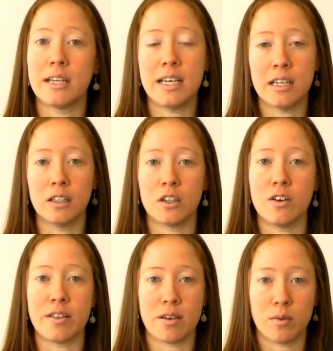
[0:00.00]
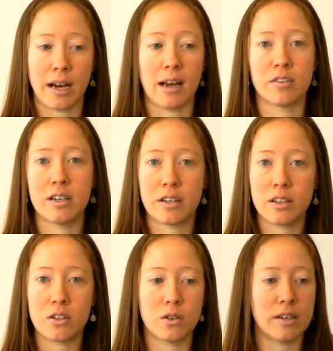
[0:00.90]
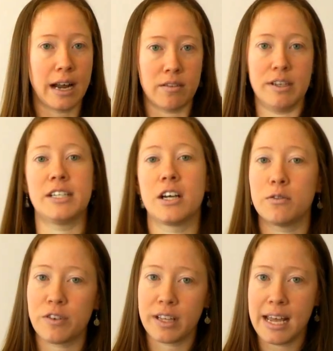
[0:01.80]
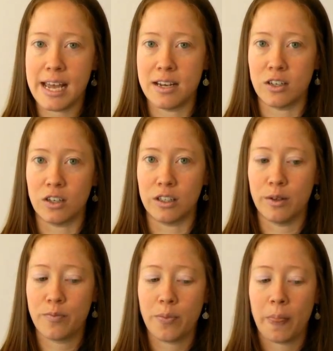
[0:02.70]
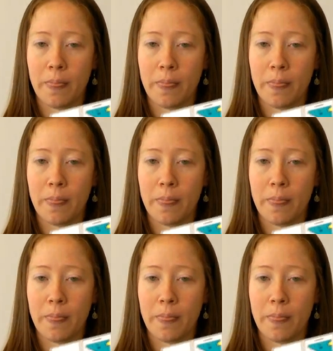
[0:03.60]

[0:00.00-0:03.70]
and he had learned that when I run to the door and I reach out for the handle,